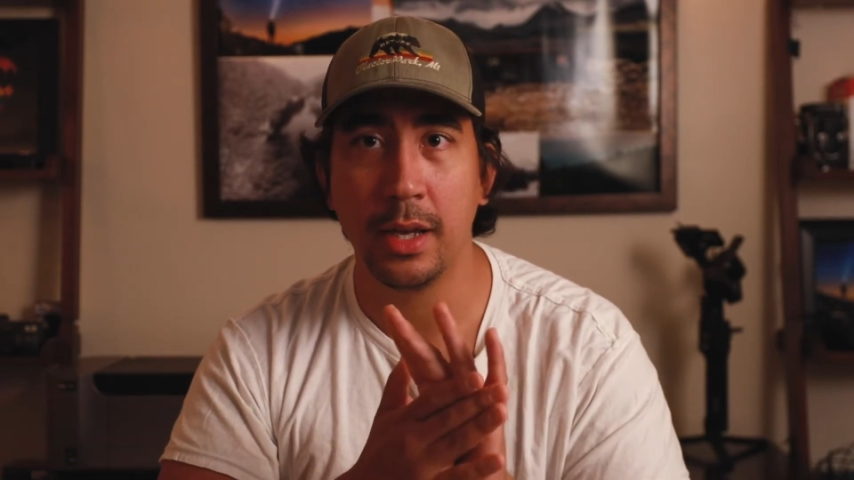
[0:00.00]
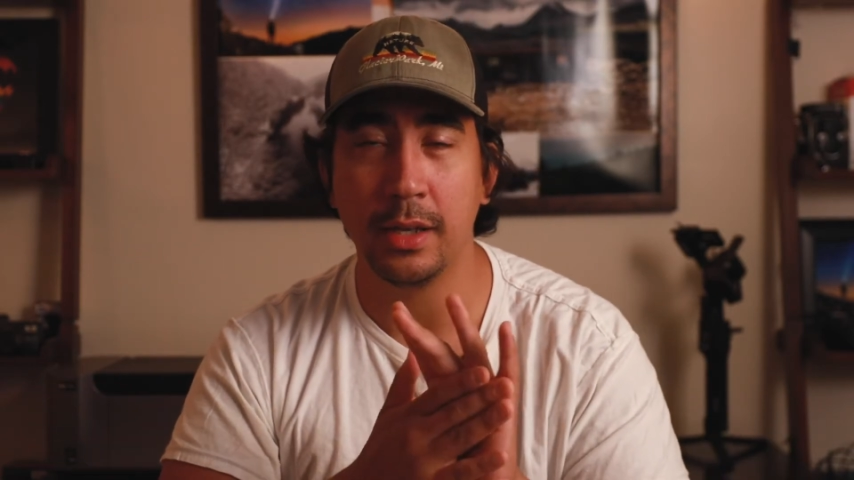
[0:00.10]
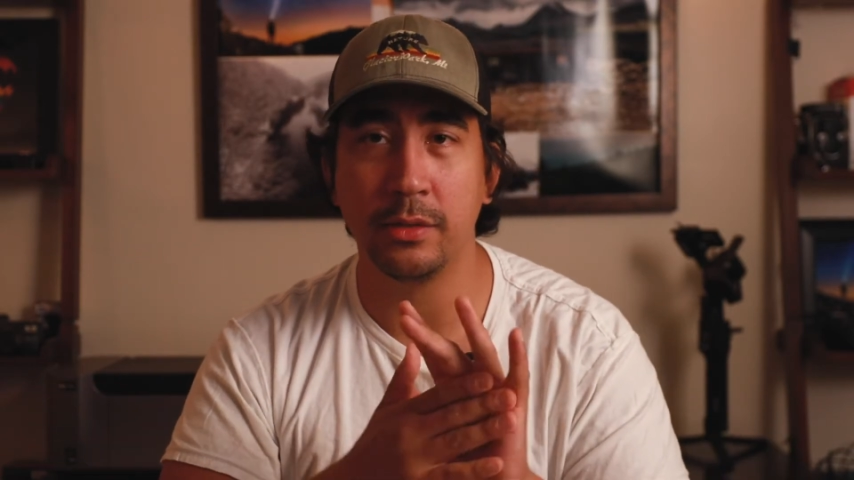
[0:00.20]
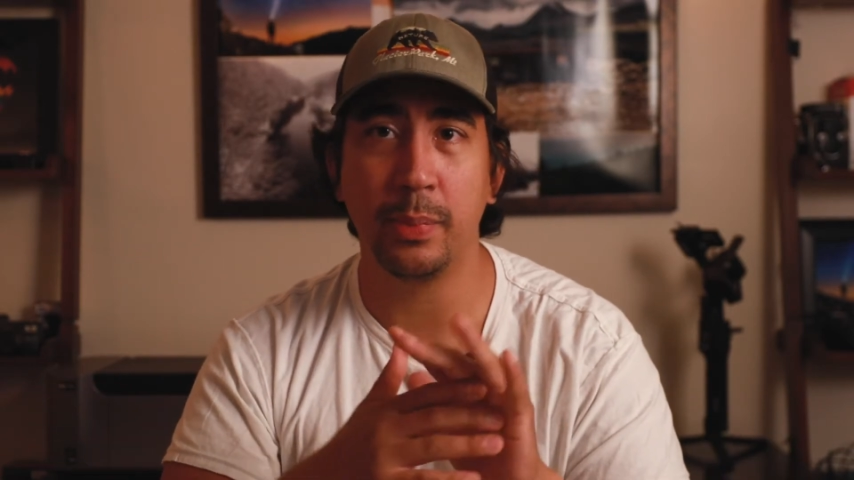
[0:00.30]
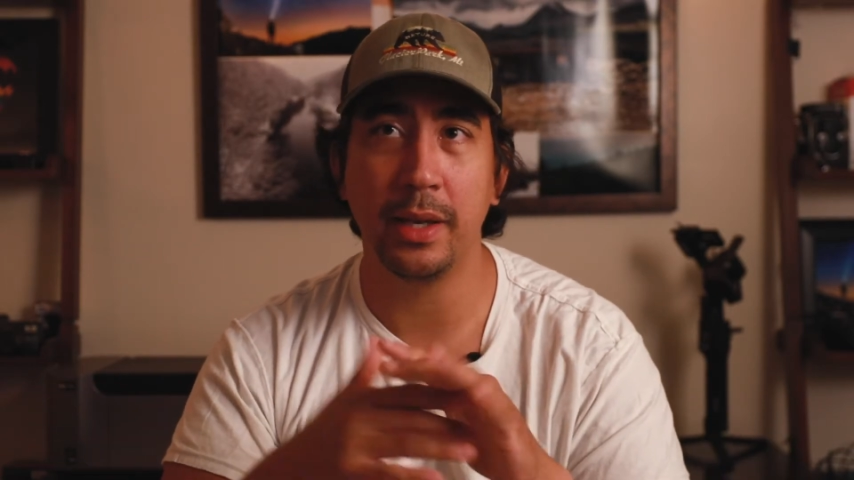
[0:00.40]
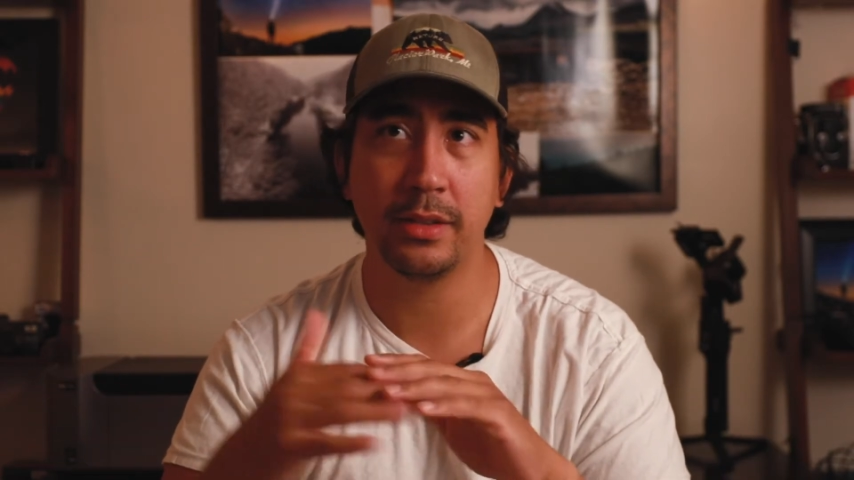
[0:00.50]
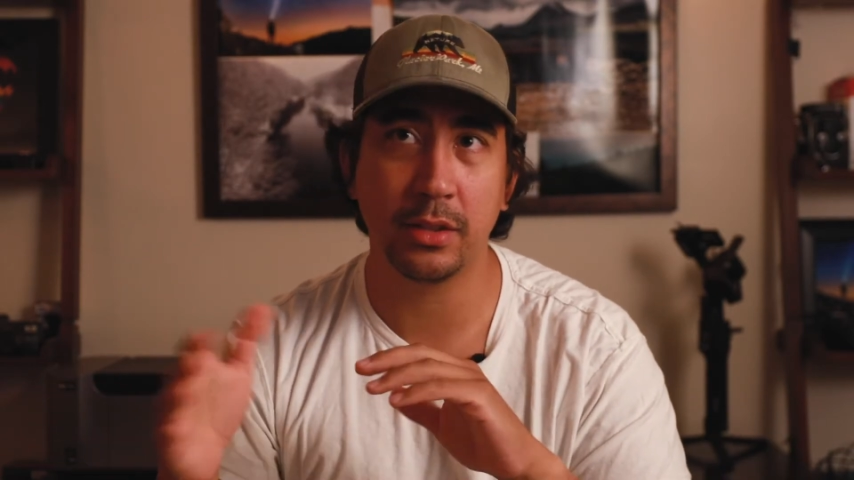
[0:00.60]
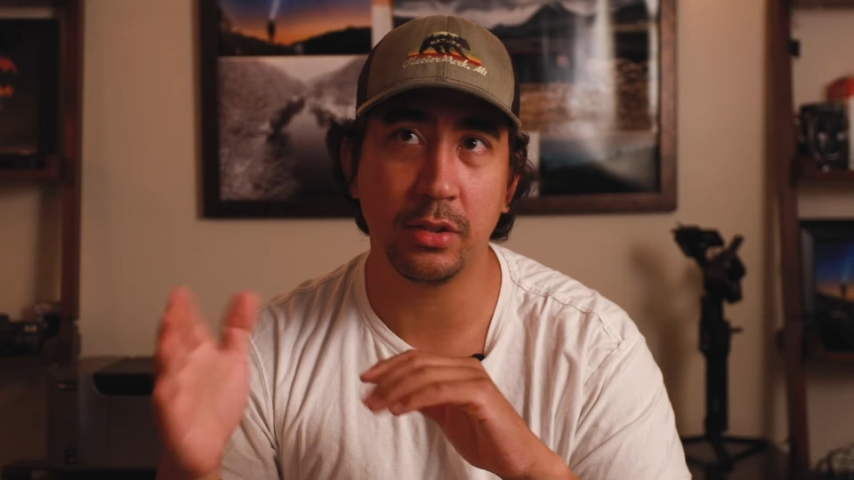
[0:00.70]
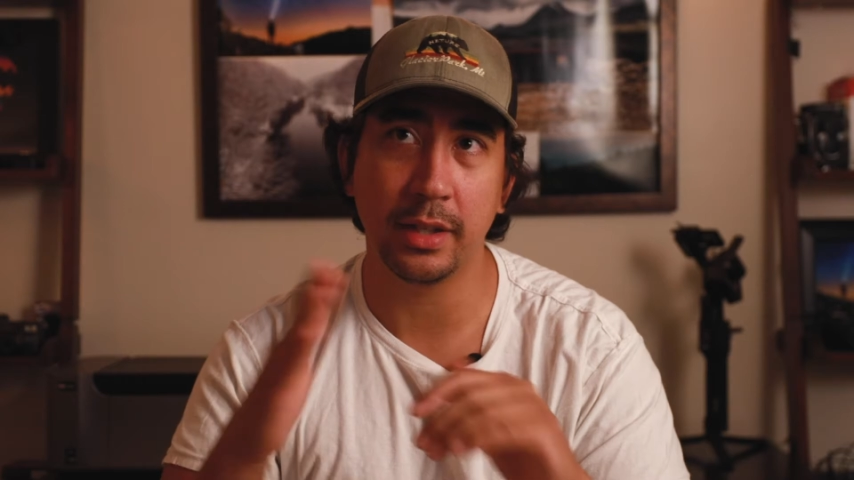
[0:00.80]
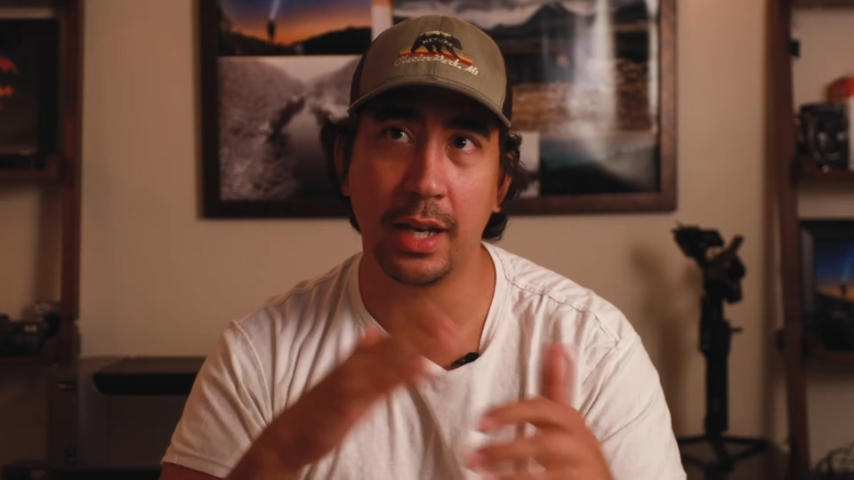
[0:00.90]
is
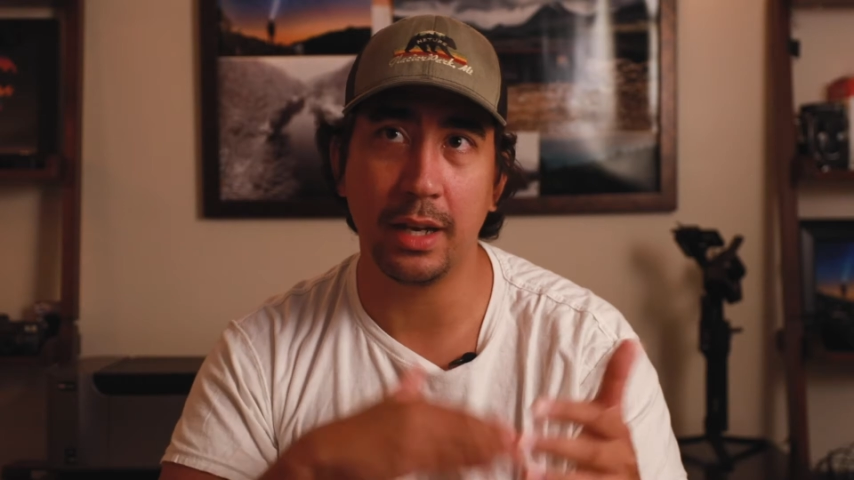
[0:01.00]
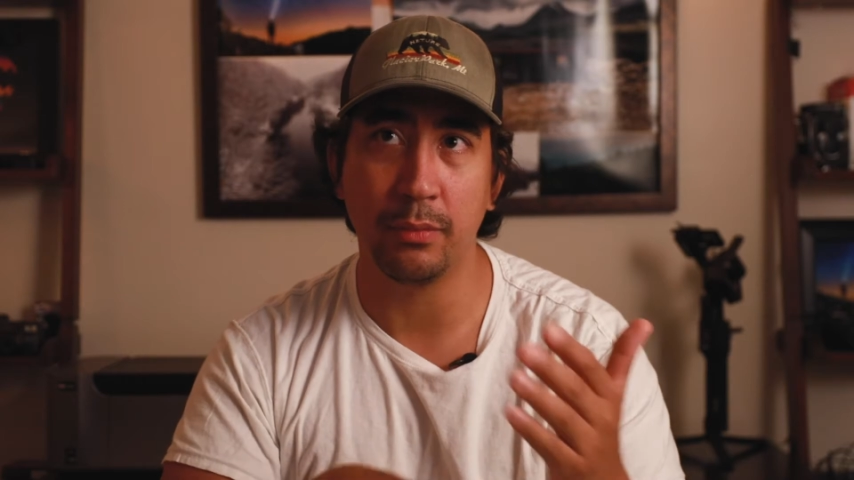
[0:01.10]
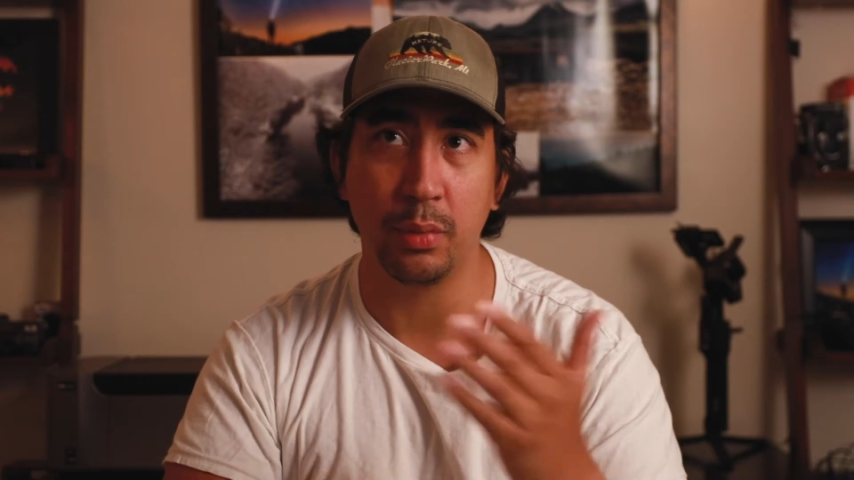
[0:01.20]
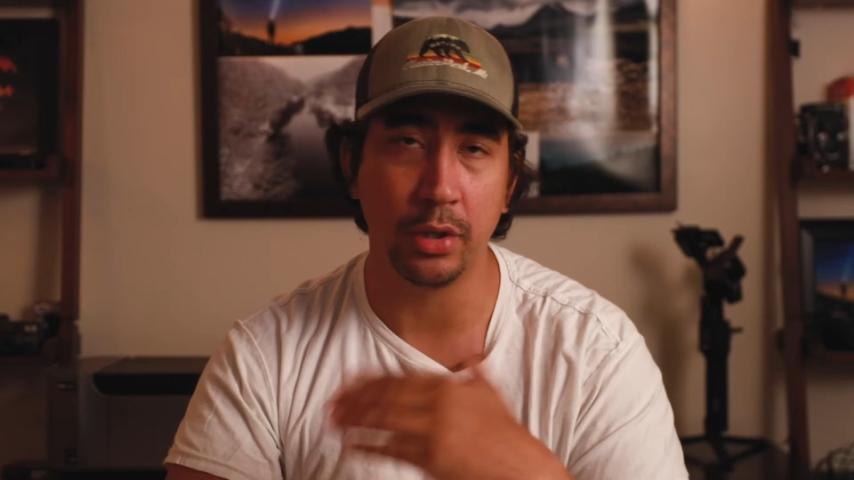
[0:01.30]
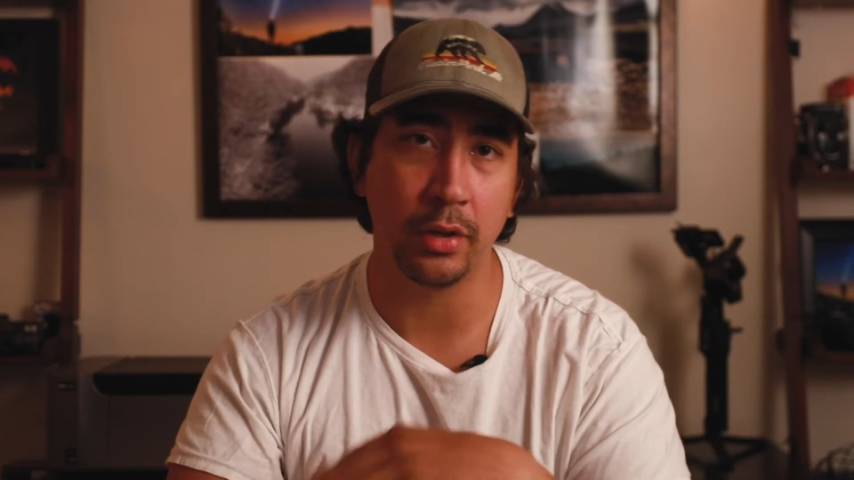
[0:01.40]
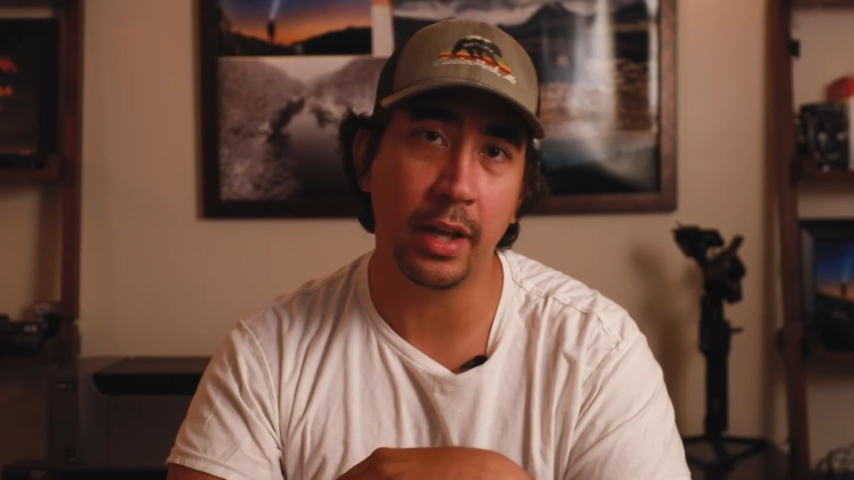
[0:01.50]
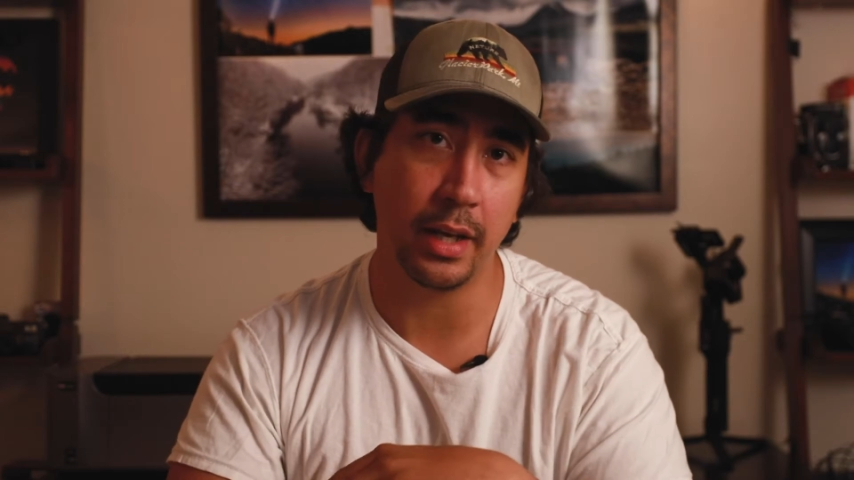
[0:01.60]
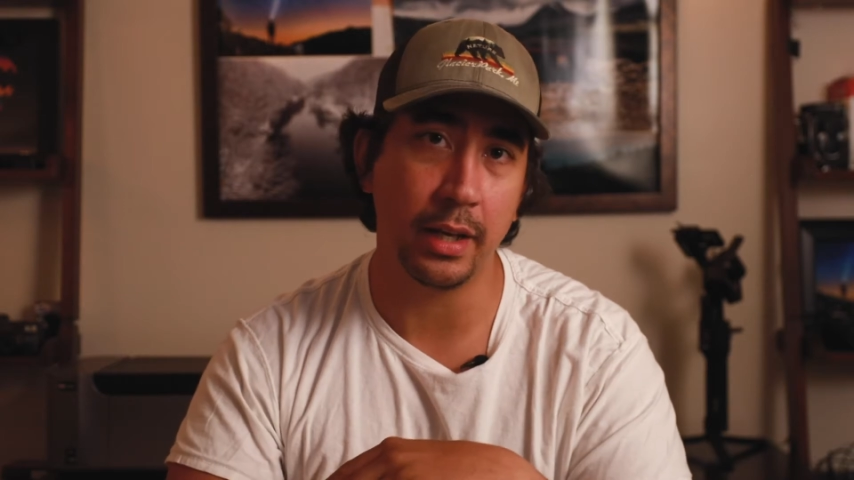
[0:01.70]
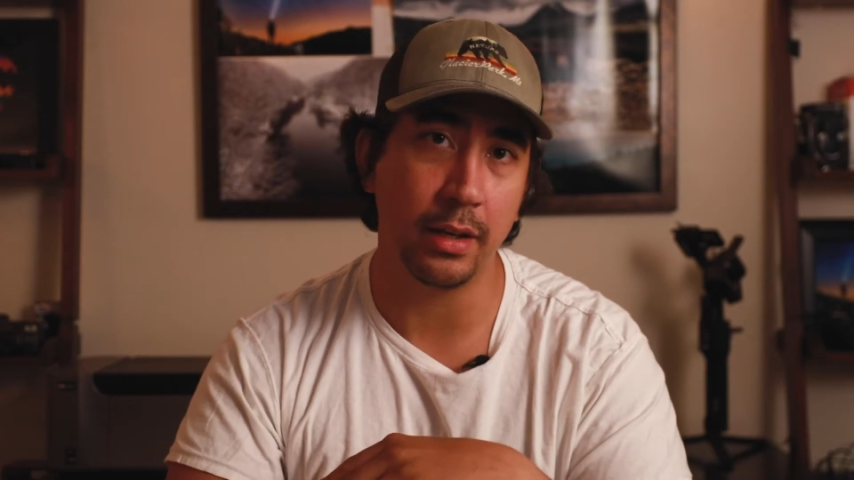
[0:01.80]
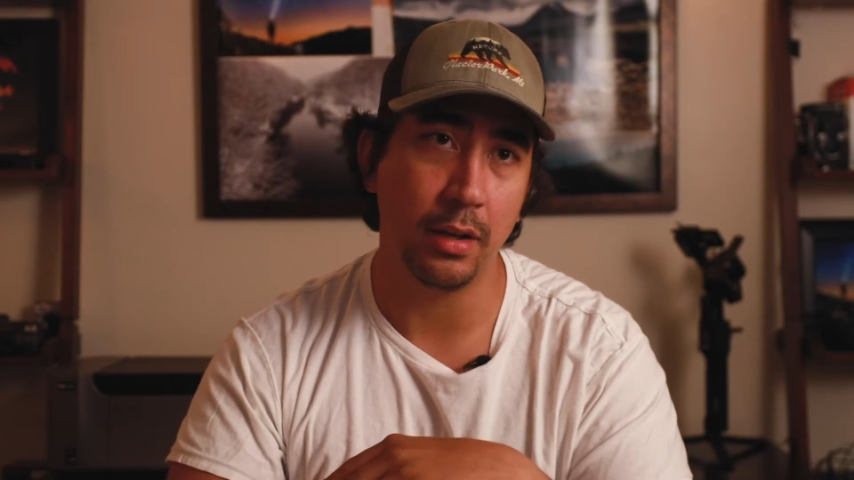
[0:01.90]
basically kind of what you're
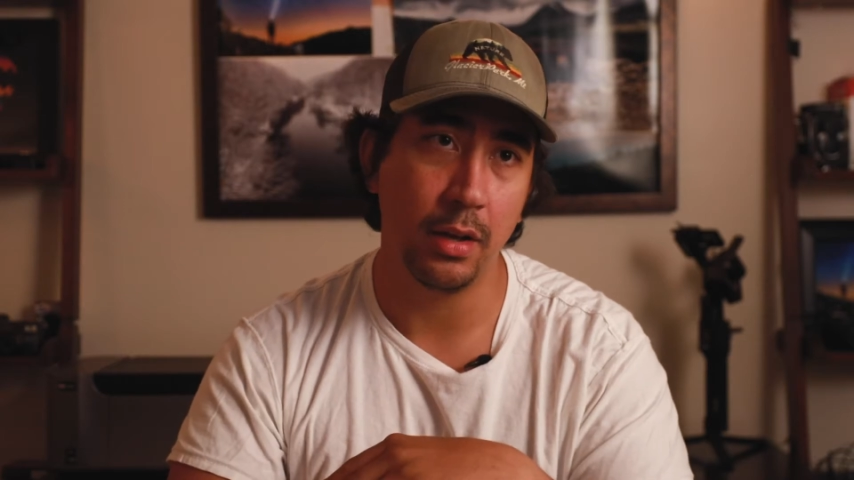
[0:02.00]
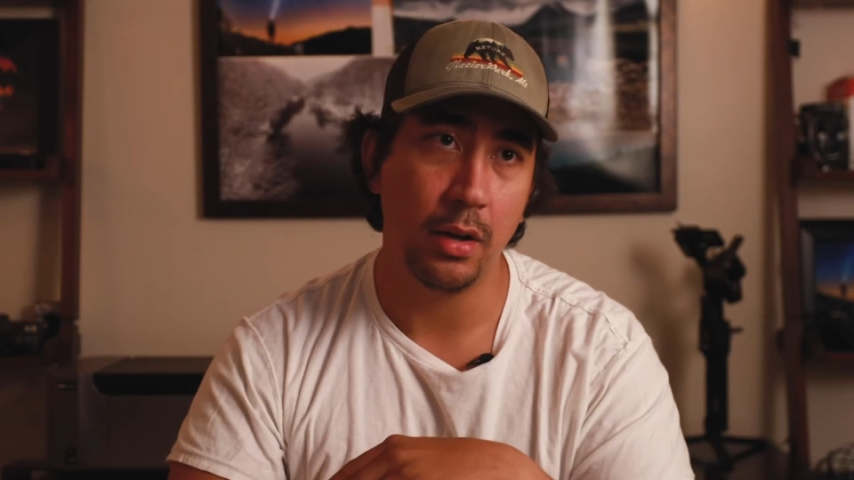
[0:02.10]
getting